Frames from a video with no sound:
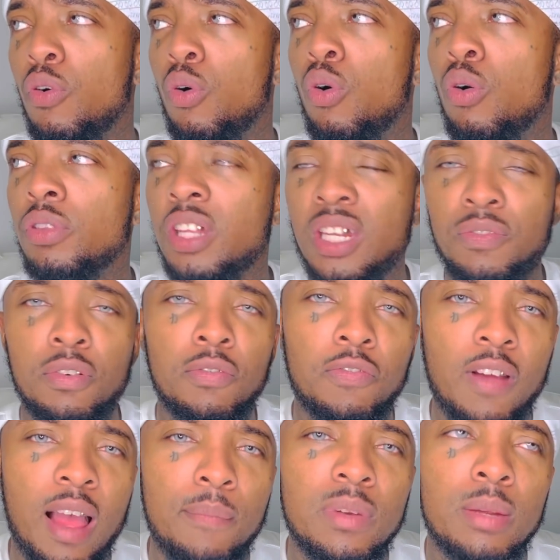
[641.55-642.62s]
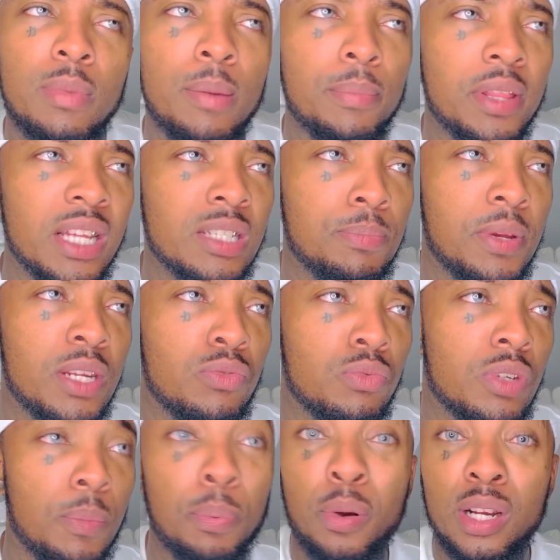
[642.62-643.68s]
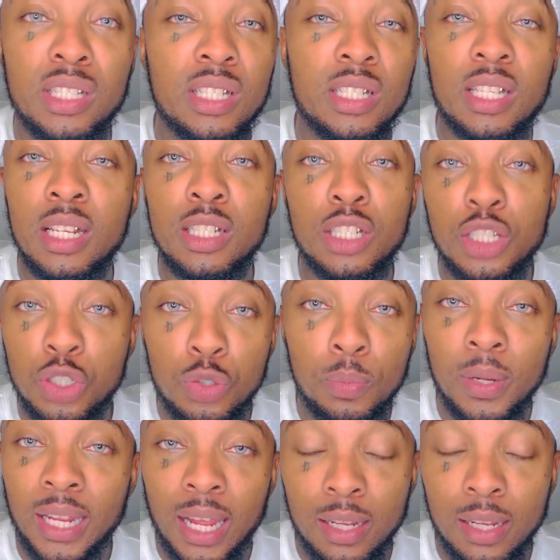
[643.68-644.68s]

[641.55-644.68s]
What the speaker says: or the different family member that's been depressed since you